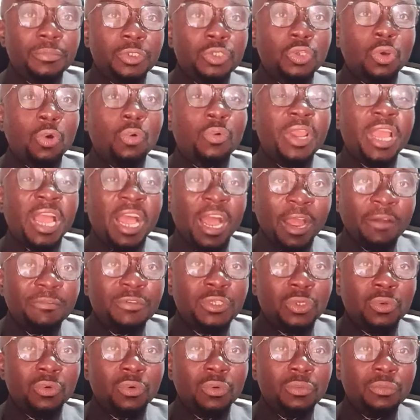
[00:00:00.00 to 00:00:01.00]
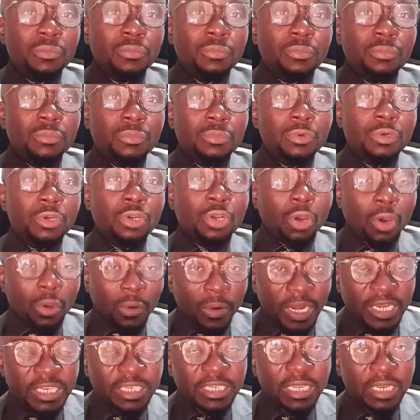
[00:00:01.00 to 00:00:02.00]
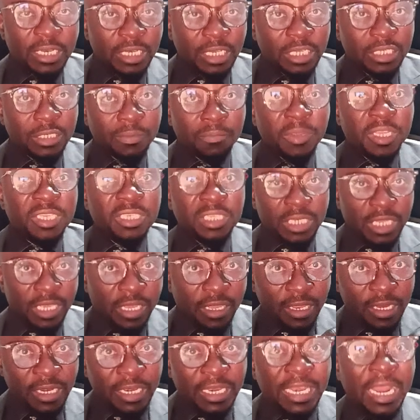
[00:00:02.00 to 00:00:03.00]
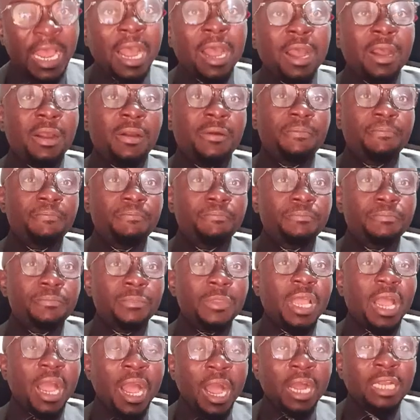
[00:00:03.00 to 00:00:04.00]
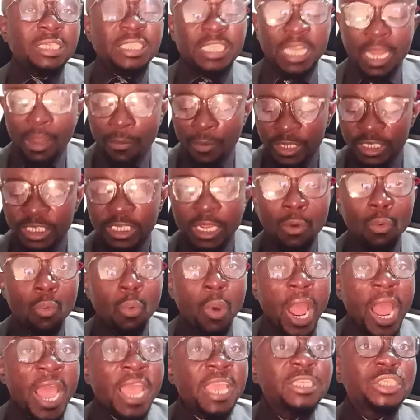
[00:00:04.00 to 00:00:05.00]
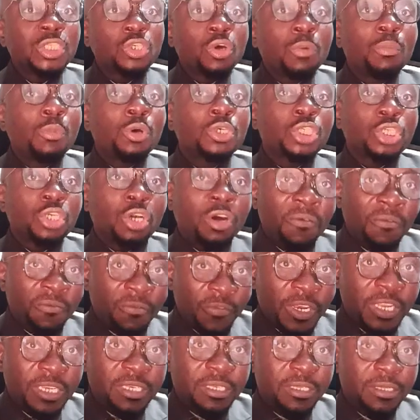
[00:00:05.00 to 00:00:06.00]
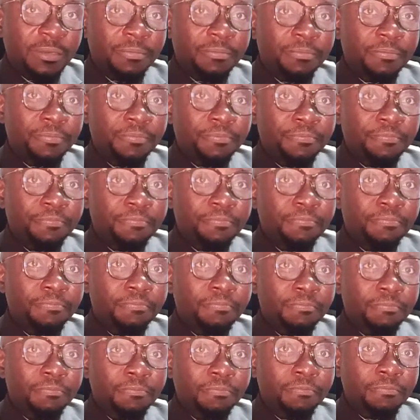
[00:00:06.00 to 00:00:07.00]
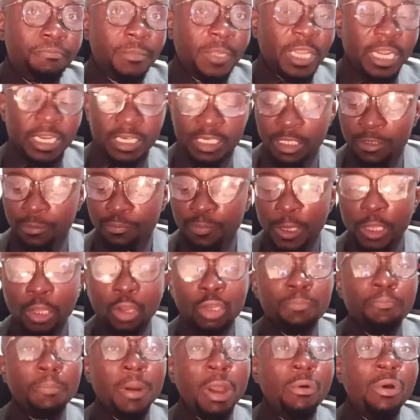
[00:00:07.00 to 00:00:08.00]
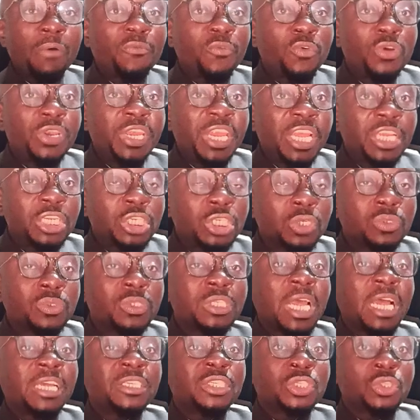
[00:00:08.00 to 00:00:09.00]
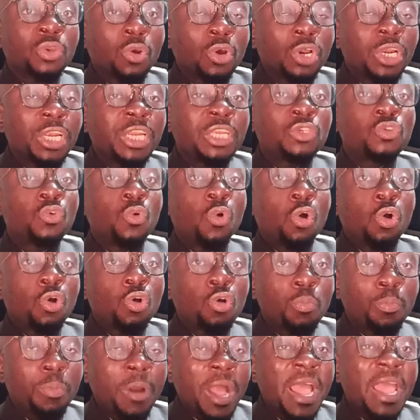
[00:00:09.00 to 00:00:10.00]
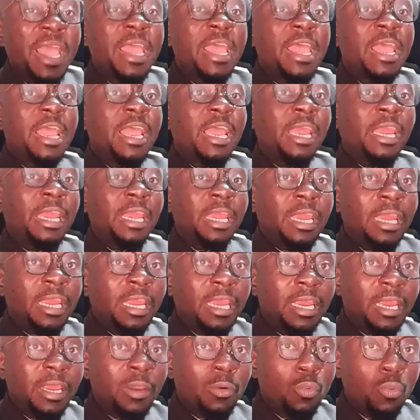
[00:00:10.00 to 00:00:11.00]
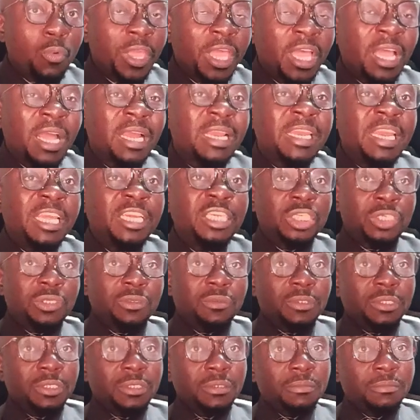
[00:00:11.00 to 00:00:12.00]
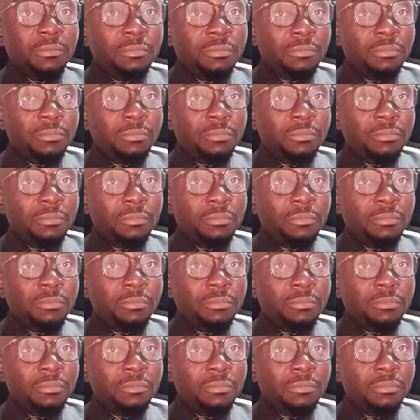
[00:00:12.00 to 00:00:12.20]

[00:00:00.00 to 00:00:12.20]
So we have to correct this mistake now. Ask ourselves, why so much conflict? It is because powerful nations are struggling to occupy weaker nations.